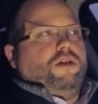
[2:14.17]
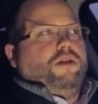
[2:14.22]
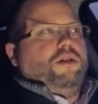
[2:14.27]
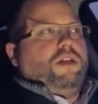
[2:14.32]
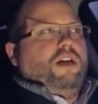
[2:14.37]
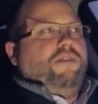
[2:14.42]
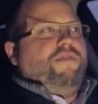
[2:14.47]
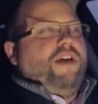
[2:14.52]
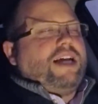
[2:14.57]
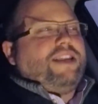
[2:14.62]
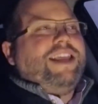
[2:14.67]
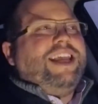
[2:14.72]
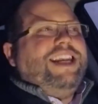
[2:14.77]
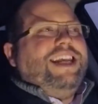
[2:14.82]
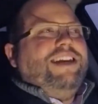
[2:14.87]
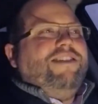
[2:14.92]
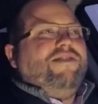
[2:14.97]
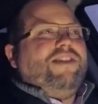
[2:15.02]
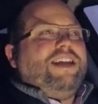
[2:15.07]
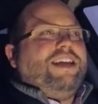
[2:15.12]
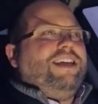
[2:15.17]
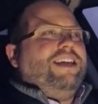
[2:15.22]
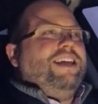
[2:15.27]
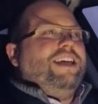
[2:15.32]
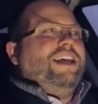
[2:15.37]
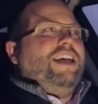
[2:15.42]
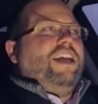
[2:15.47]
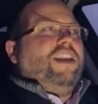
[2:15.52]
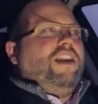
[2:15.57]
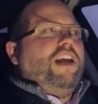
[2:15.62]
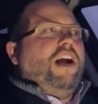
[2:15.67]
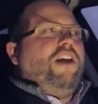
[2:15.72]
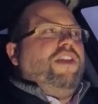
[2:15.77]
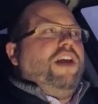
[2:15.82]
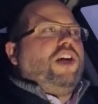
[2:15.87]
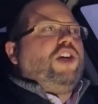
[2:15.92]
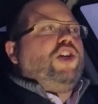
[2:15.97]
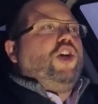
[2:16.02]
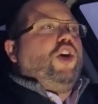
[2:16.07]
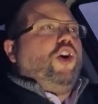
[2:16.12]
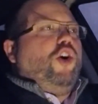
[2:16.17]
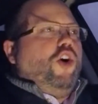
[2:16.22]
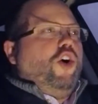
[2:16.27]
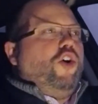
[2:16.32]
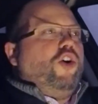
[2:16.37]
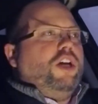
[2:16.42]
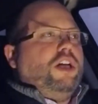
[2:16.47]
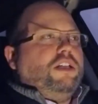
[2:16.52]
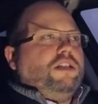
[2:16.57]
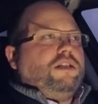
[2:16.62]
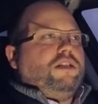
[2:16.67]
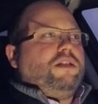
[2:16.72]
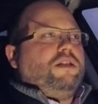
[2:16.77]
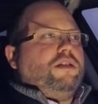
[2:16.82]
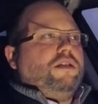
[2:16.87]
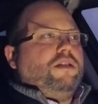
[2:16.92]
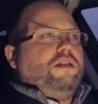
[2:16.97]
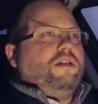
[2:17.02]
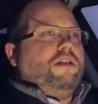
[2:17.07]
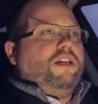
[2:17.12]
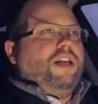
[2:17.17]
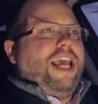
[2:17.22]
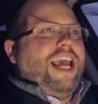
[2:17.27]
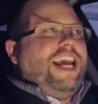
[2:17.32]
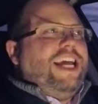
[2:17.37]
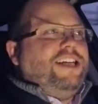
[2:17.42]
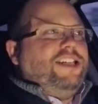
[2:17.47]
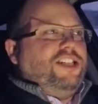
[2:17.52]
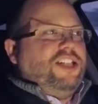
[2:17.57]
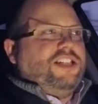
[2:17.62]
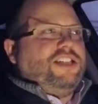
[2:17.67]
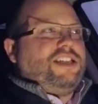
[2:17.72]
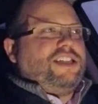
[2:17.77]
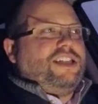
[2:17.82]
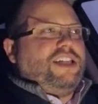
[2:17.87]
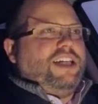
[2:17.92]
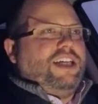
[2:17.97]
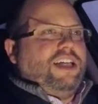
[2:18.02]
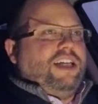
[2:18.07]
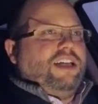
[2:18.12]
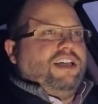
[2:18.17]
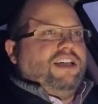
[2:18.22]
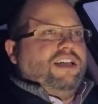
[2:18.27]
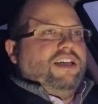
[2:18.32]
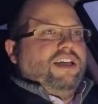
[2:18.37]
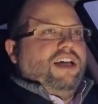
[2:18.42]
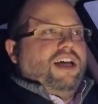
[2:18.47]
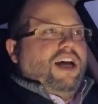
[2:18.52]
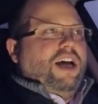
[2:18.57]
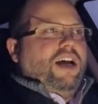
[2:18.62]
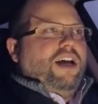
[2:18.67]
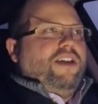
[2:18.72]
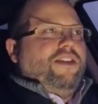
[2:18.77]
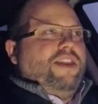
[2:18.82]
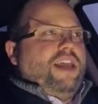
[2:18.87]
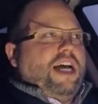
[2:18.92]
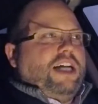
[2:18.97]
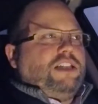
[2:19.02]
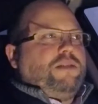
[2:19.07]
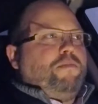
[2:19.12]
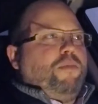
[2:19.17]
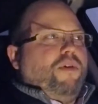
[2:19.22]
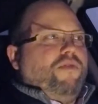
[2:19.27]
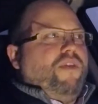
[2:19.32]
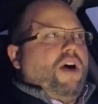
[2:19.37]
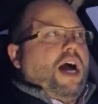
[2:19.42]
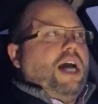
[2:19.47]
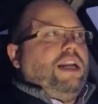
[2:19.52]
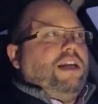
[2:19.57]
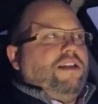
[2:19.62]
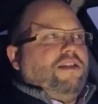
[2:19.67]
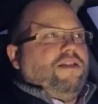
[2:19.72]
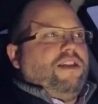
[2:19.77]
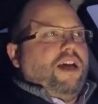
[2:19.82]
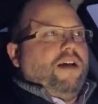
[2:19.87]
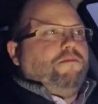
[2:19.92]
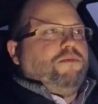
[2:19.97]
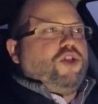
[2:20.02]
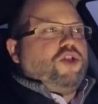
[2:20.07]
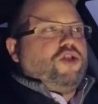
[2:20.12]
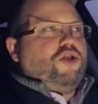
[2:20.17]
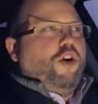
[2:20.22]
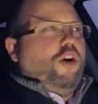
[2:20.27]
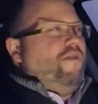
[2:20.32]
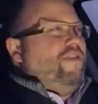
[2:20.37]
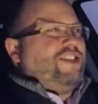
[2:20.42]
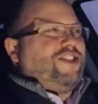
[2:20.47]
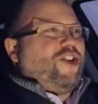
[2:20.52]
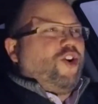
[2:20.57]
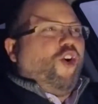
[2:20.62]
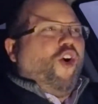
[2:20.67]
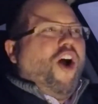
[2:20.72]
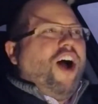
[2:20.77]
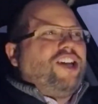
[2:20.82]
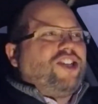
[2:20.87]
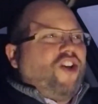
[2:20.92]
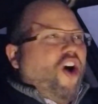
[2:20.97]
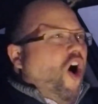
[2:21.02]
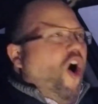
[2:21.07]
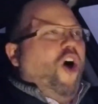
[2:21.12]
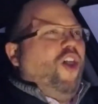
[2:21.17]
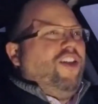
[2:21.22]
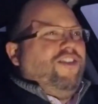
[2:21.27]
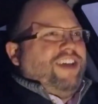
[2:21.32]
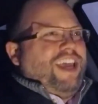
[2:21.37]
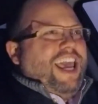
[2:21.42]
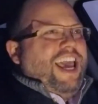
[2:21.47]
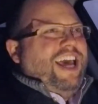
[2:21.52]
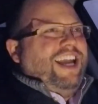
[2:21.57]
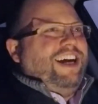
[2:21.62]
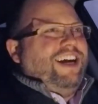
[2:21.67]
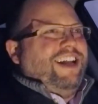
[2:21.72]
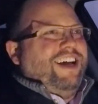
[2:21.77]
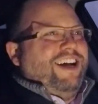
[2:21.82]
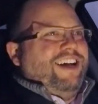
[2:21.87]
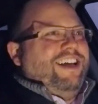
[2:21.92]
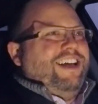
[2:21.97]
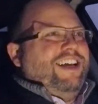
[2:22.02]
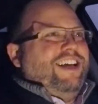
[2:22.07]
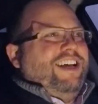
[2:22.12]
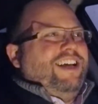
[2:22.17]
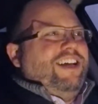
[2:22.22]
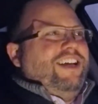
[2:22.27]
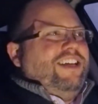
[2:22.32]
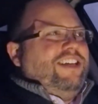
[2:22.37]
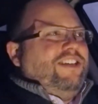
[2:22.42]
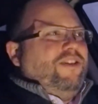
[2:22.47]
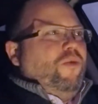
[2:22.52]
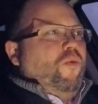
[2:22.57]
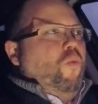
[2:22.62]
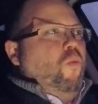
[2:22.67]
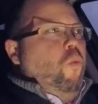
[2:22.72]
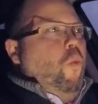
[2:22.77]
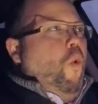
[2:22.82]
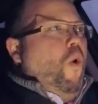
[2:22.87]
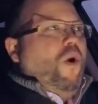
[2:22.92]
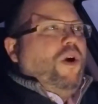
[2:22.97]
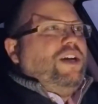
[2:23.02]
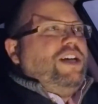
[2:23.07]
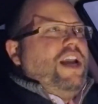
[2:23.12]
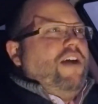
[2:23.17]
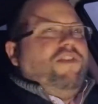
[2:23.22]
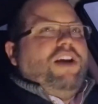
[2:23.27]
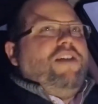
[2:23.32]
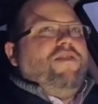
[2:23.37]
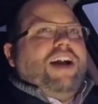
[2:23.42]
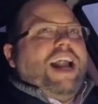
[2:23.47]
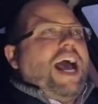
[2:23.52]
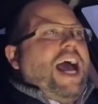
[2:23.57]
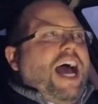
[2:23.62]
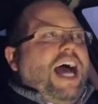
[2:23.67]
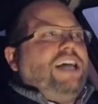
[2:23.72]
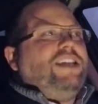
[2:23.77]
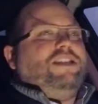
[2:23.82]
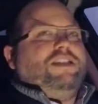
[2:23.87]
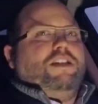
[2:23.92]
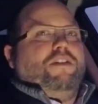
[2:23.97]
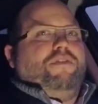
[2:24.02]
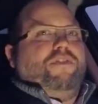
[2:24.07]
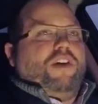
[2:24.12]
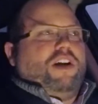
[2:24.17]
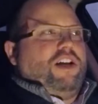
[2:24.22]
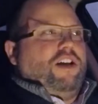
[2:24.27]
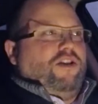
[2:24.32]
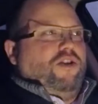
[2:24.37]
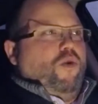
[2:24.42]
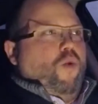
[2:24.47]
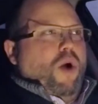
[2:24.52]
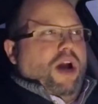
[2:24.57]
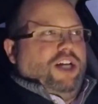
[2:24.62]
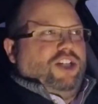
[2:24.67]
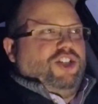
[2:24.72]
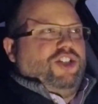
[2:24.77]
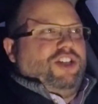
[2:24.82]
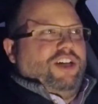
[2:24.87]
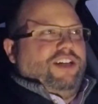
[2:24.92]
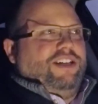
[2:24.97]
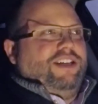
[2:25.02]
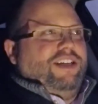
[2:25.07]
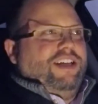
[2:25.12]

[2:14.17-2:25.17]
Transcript: In fact, they didn't, their current agency that's providing them service across all of Canada never even asked the freaking question.